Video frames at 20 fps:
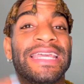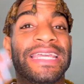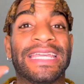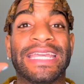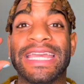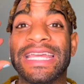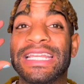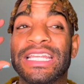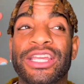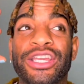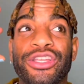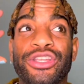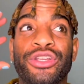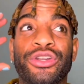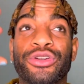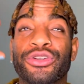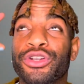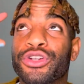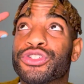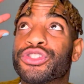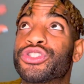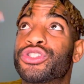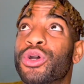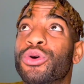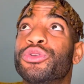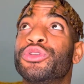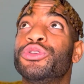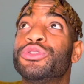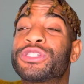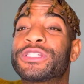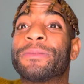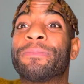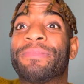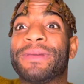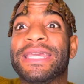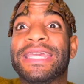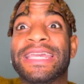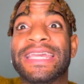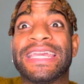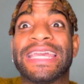you're so used to
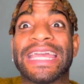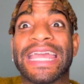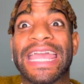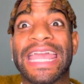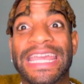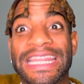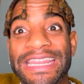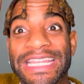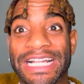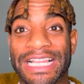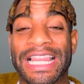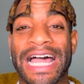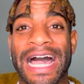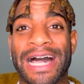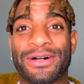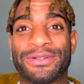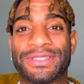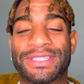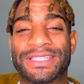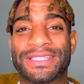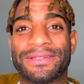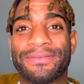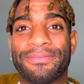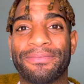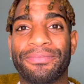being in the clouds.